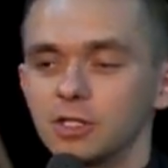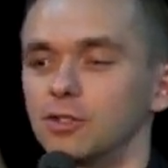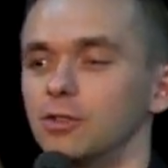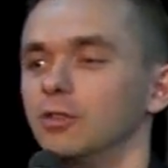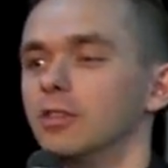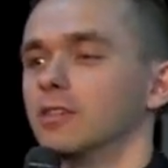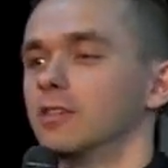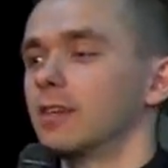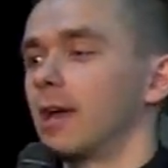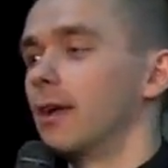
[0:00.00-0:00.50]
you
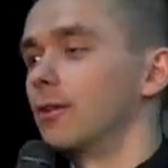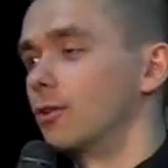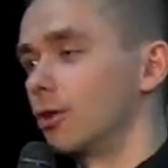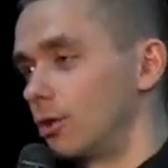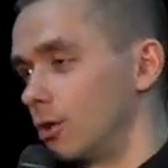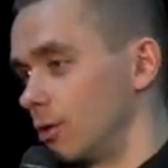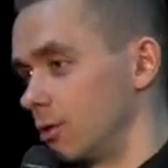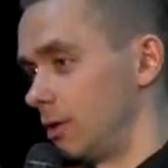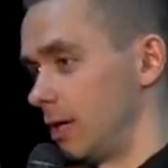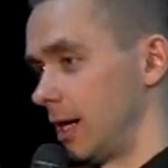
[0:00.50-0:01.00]
decide to
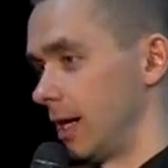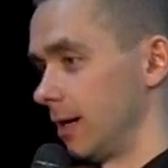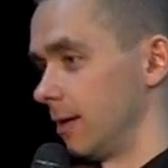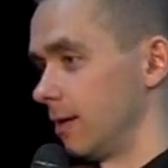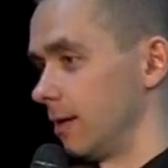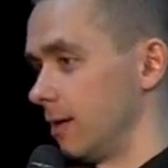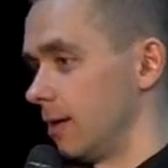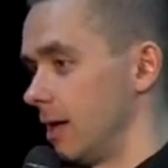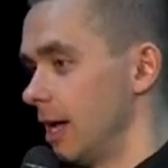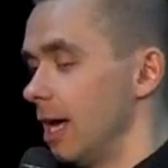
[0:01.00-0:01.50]
do that.
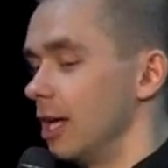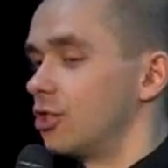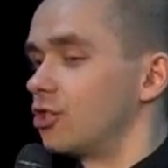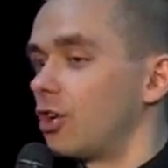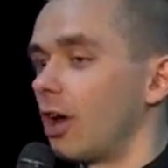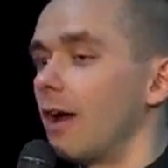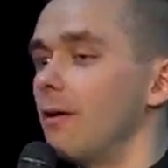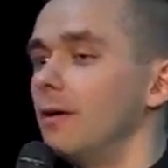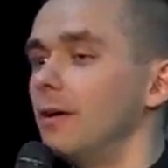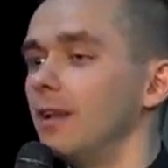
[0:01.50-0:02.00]

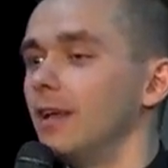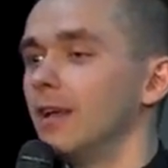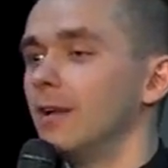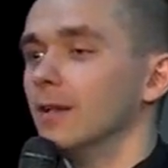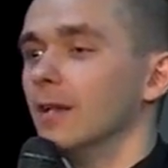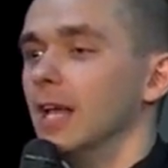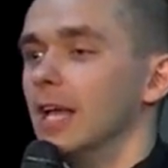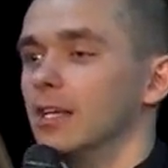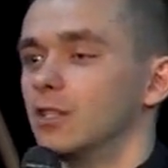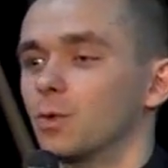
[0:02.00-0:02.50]
Charity
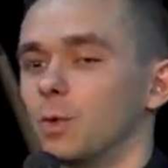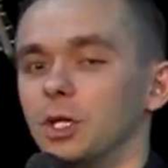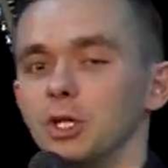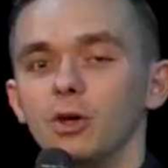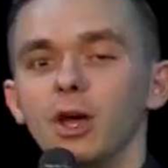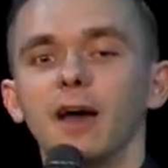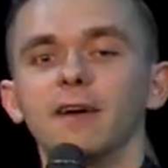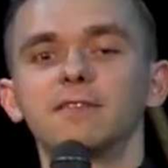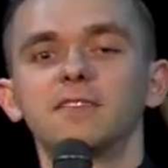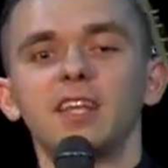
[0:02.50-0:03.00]
is when you
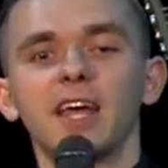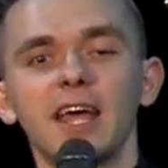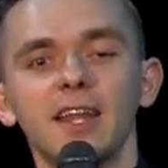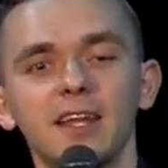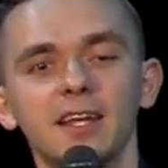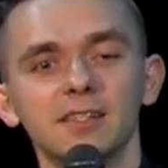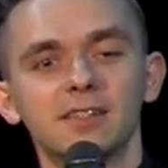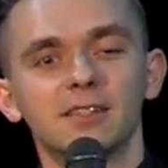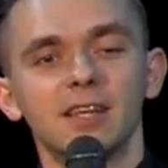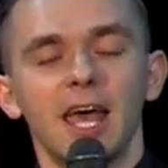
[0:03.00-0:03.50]
have
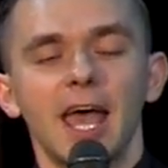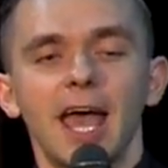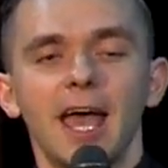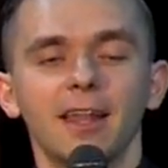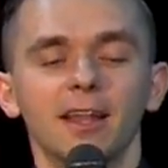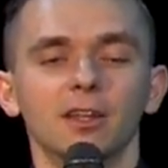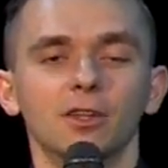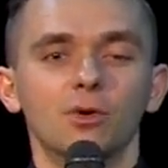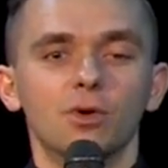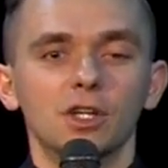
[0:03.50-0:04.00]
tenants
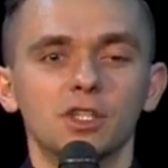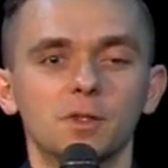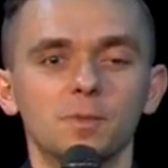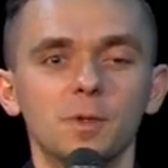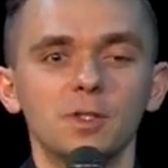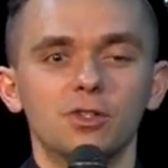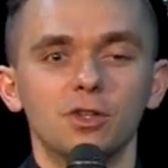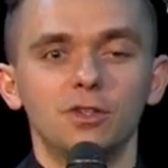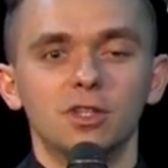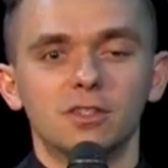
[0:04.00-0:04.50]
and on
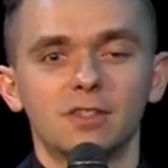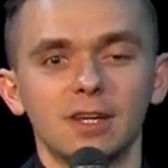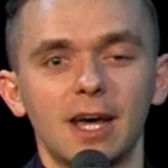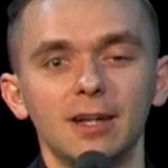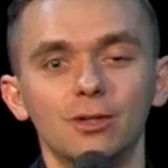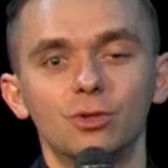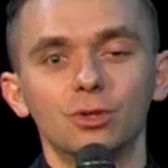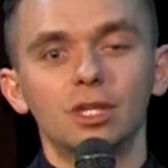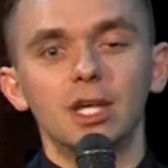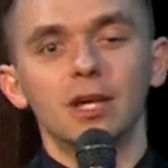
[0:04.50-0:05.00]
Christmas you
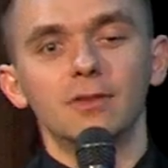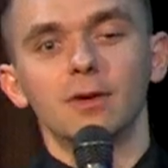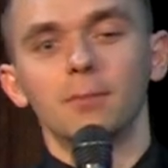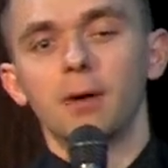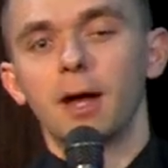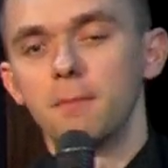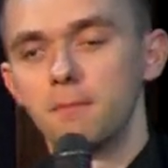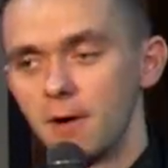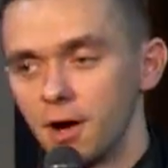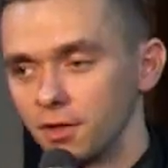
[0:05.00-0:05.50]
decide to give them
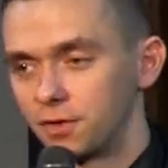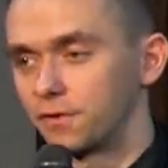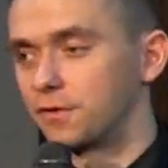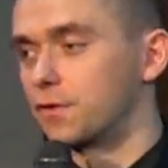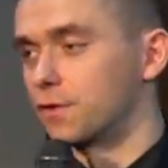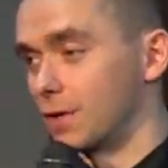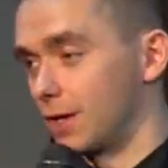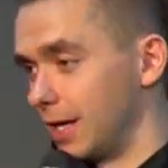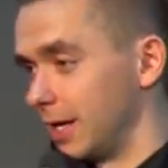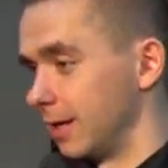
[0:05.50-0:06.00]
a month
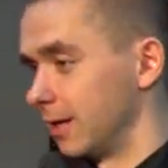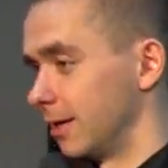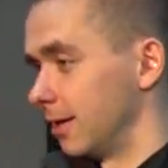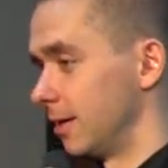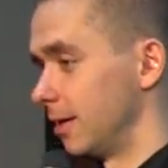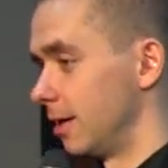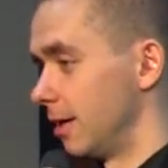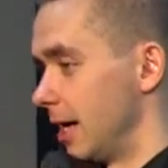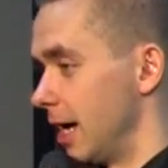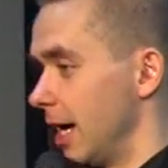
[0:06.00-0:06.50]
free.
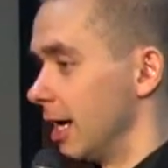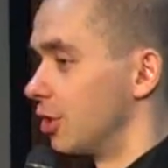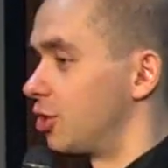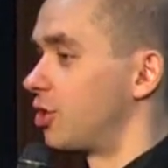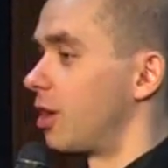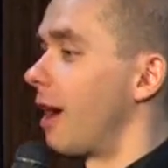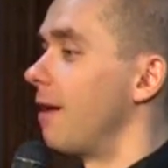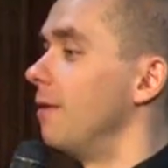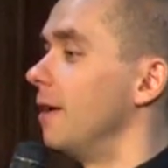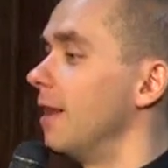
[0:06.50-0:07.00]

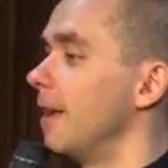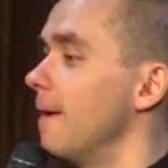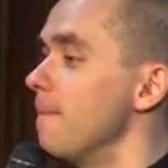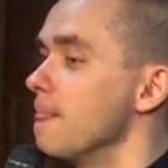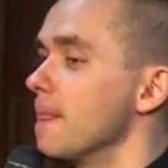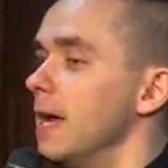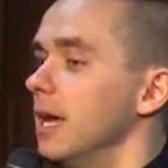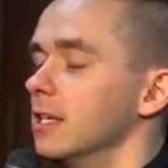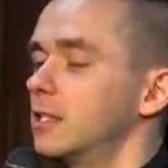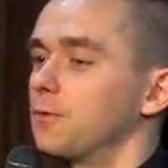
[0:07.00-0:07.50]
Charity
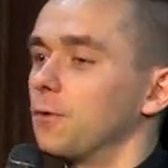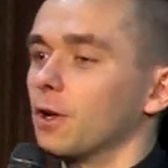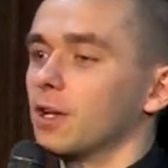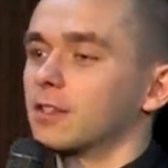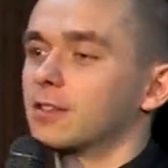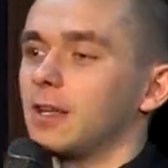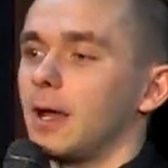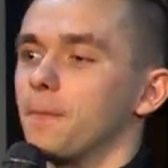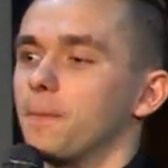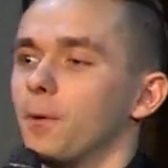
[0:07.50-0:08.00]
is, for
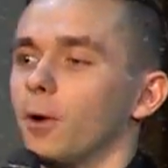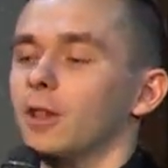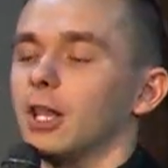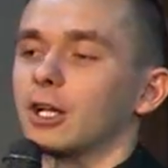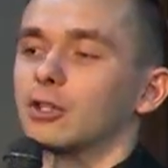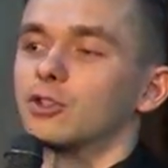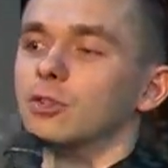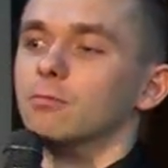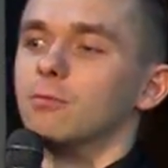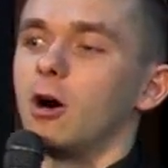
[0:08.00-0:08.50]
example,
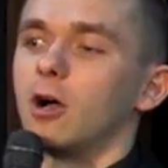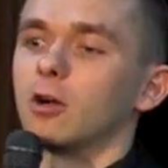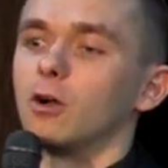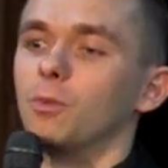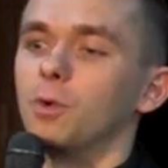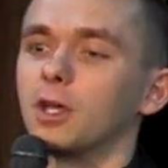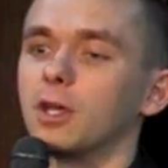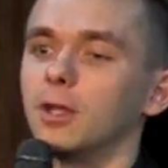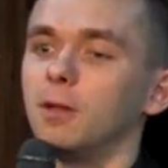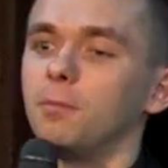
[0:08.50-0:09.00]
like tomorrow
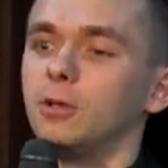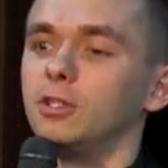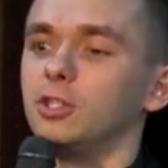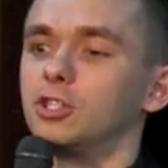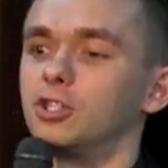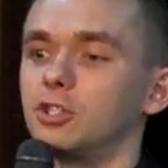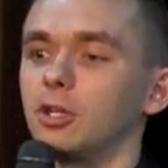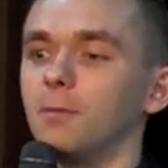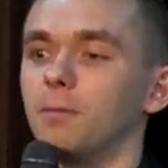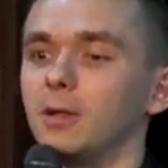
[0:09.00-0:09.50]
we're going to be
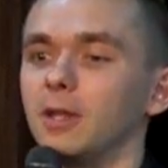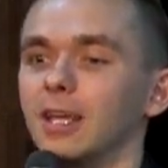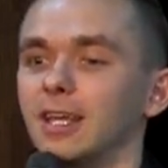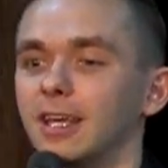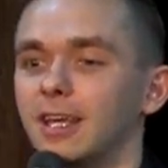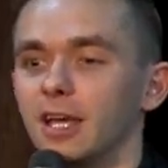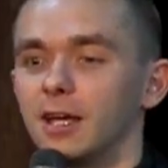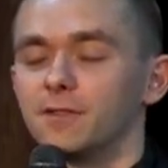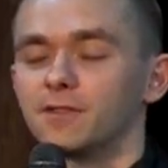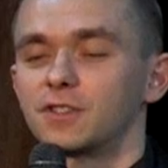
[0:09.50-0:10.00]
distributing
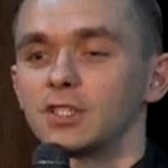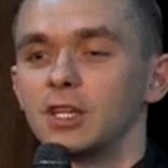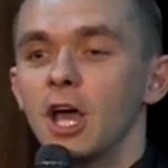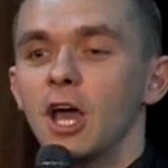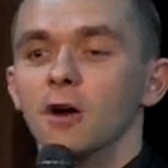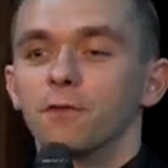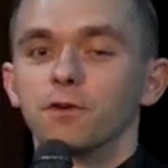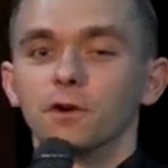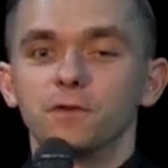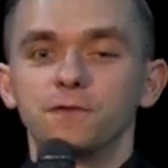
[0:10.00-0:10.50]
gifts
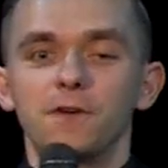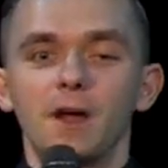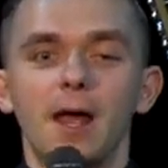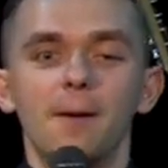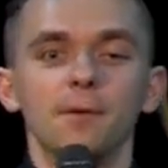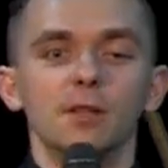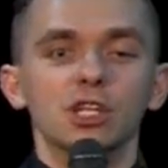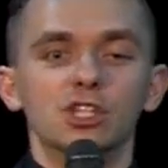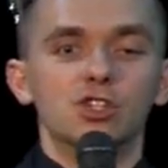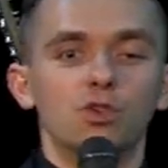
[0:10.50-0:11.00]
for
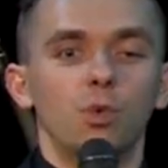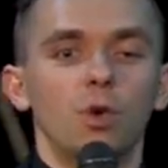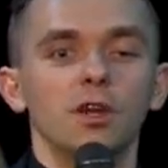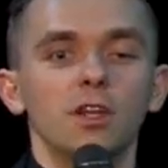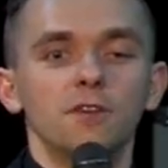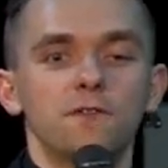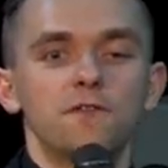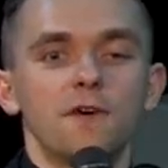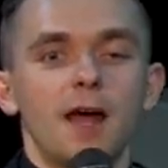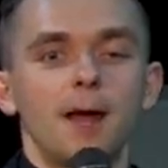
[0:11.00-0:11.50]
families, 20
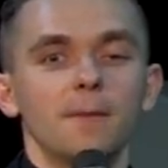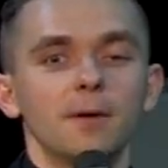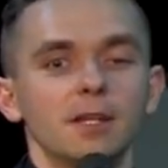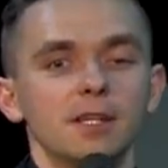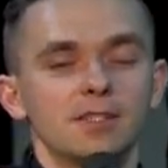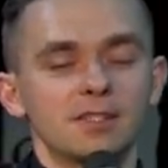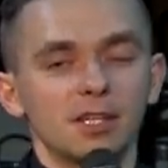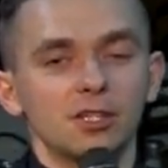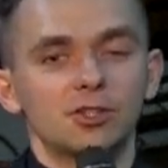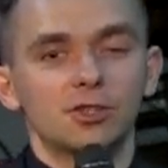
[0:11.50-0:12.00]

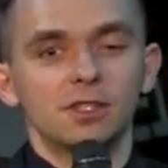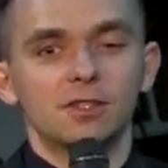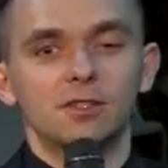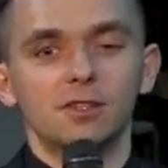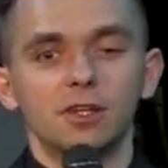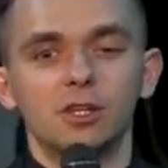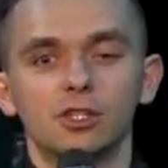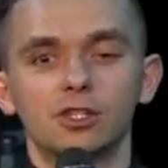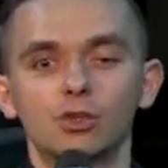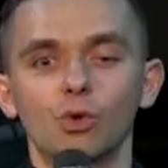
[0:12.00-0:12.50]
families in Tri
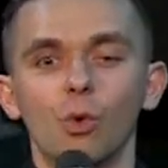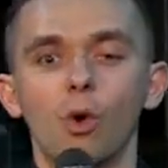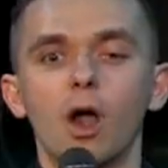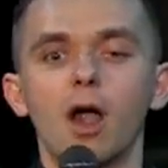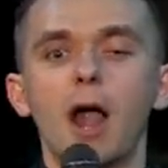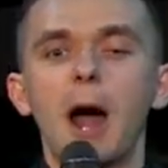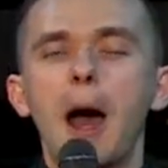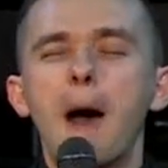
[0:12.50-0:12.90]
Cities who are